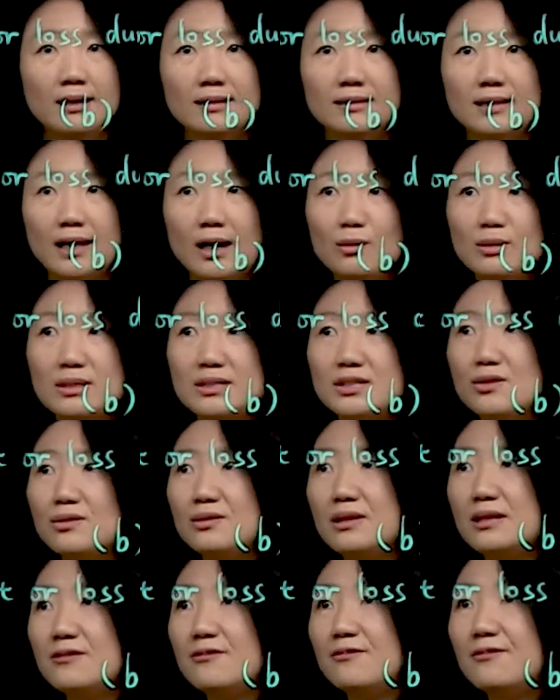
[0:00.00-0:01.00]
Now we still
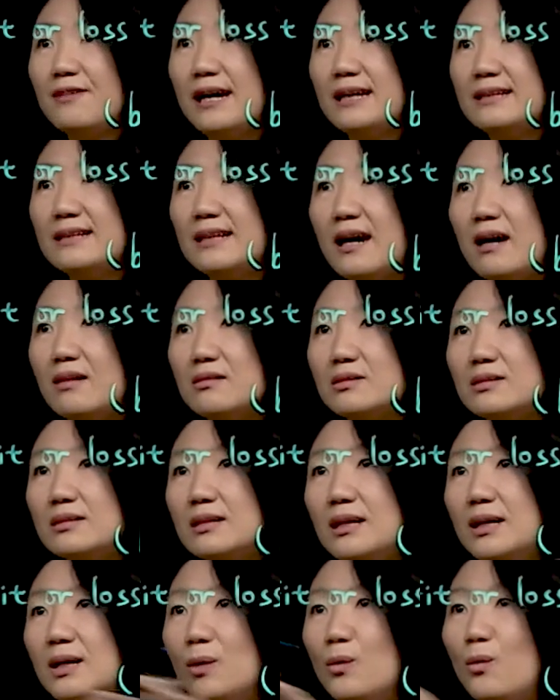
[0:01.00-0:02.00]
need to find out
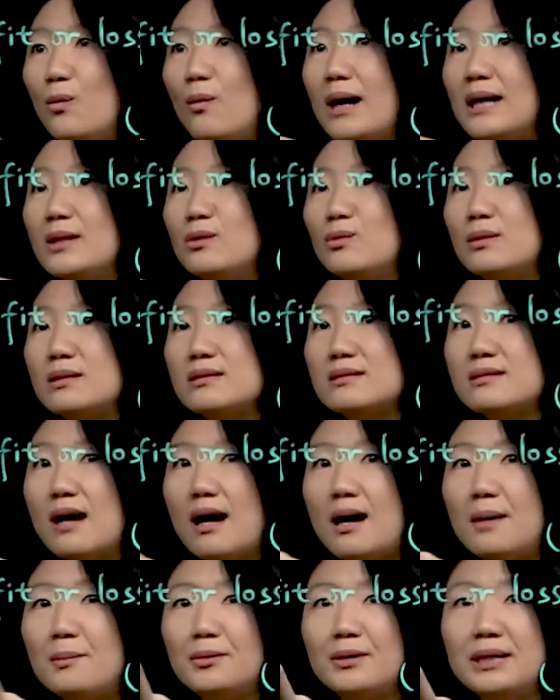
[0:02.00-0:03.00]
what was the
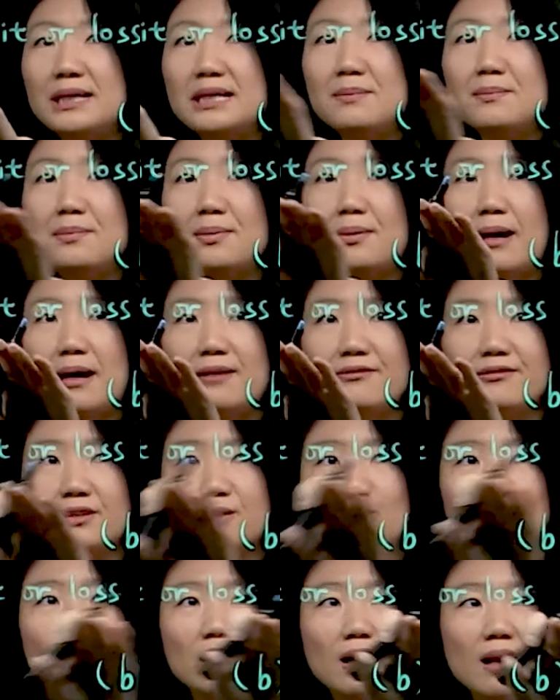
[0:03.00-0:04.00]
operating profit
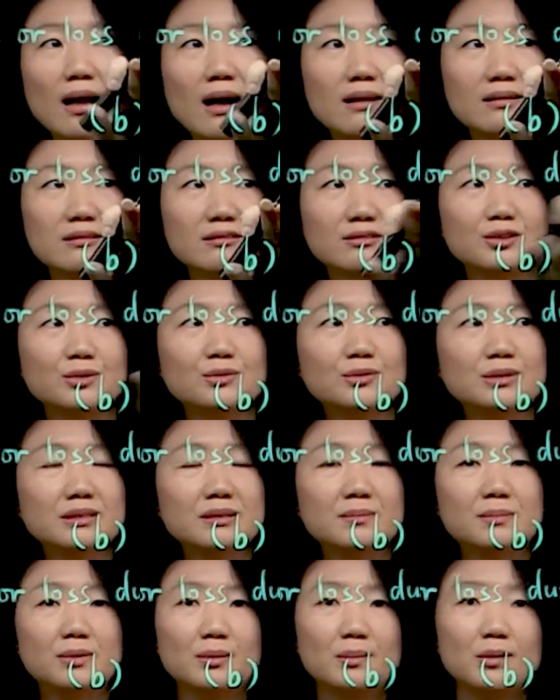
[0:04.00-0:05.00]
or loss during the
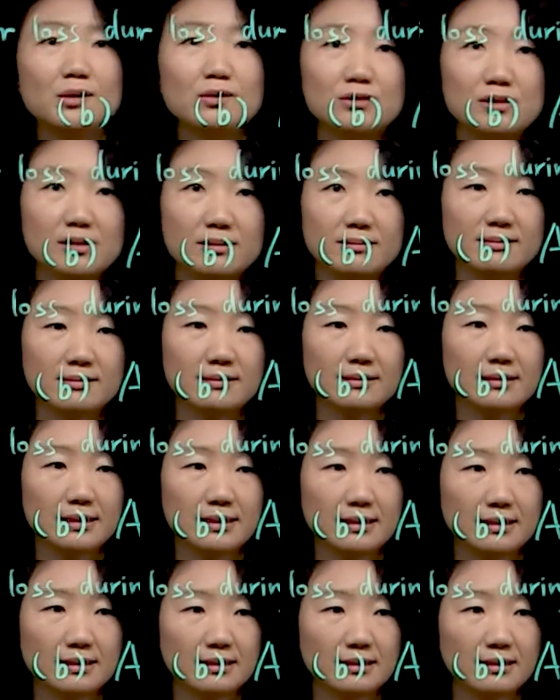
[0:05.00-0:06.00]
promotion.
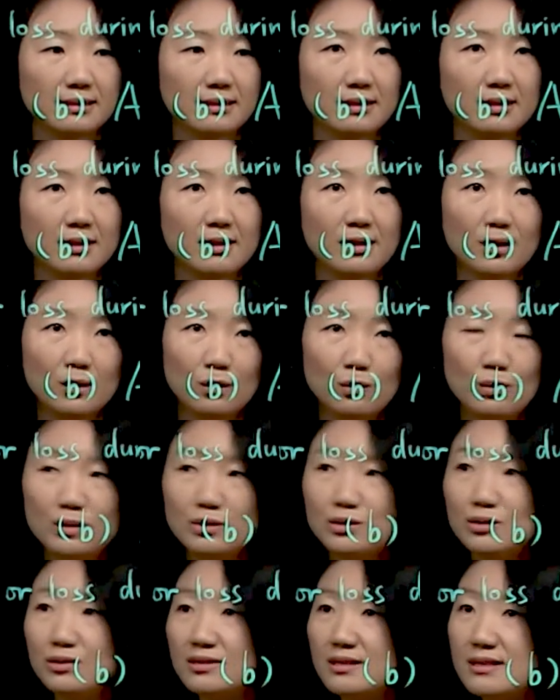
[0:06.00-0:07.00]
We'll
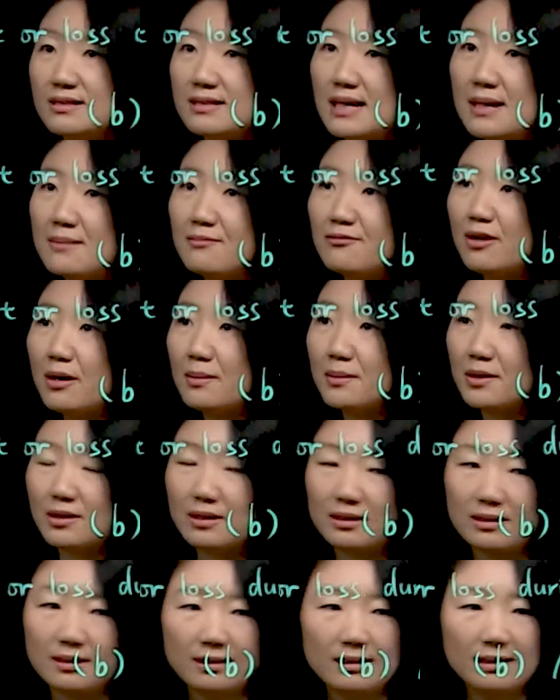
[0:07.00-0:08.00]
use the same
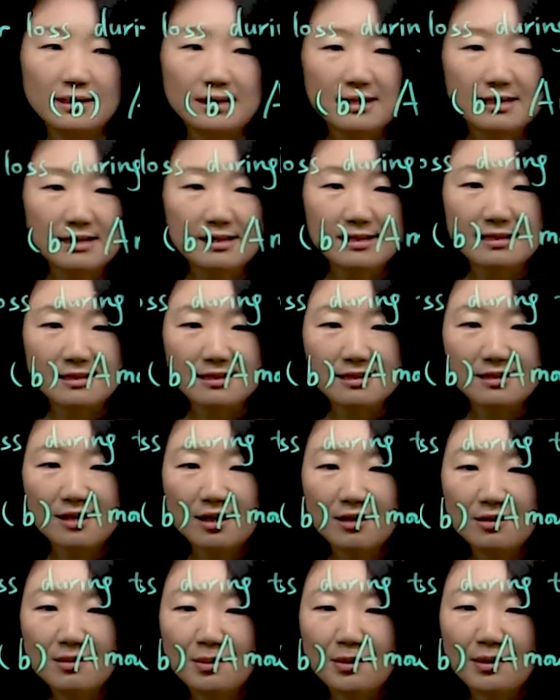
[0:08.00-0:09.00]
formula.
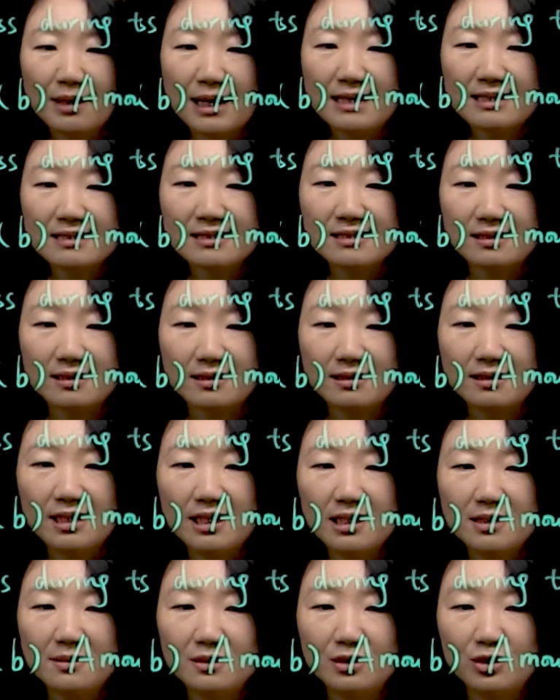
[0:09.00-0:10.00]
Selling price
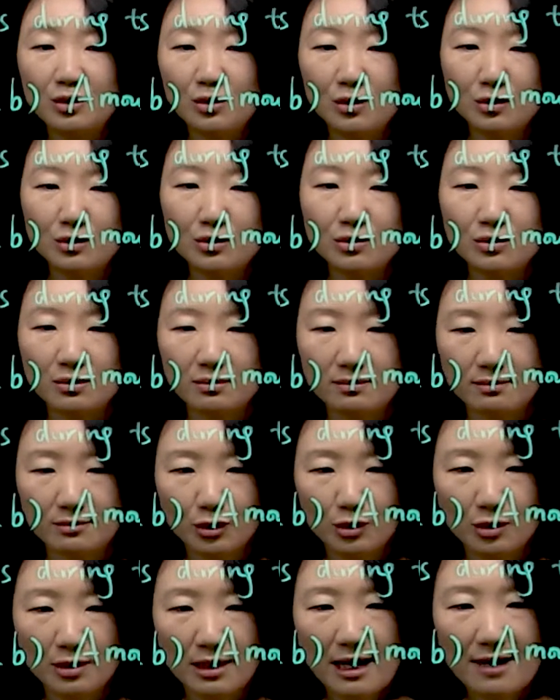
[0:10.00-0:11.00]
need used
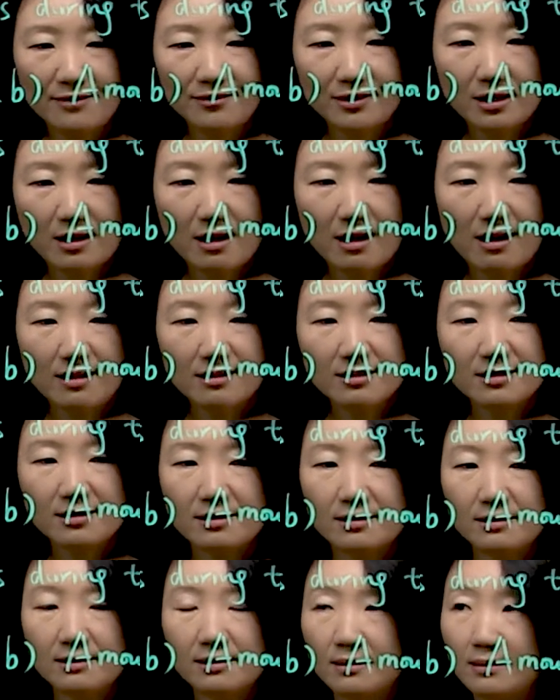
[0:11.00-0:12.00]
to cover
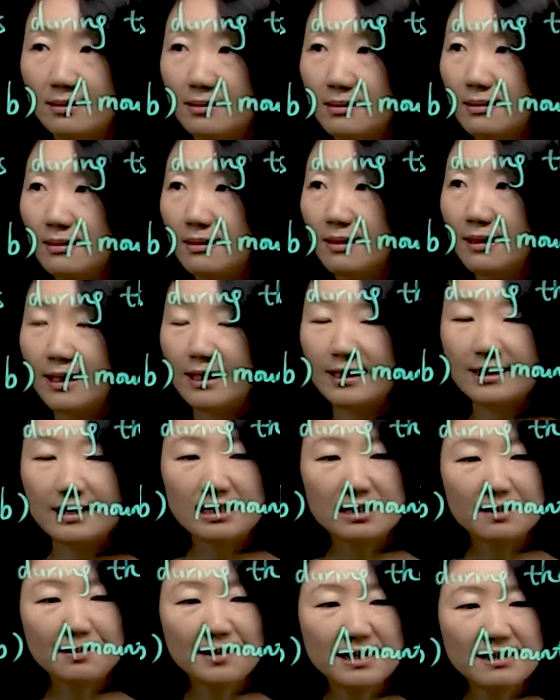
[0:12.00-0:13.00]
cost and
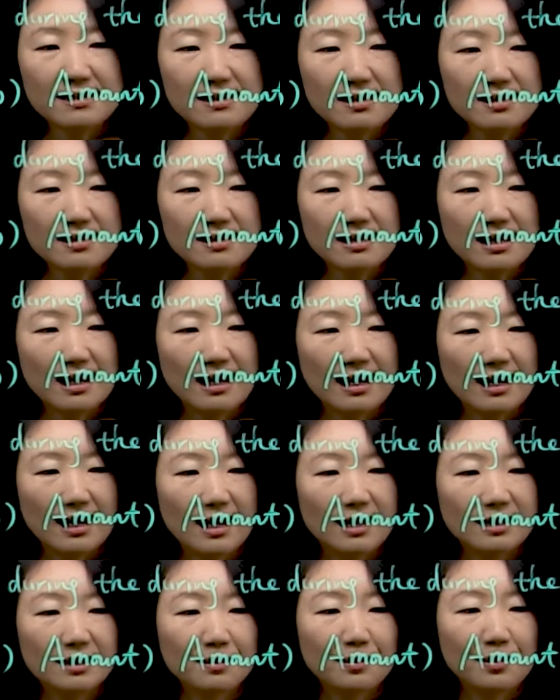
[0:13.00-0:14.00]
expenses
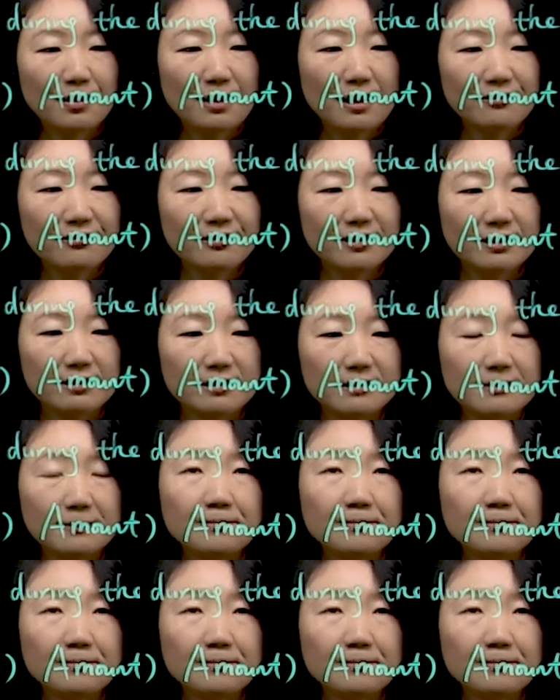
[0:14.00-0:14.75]
and the profit.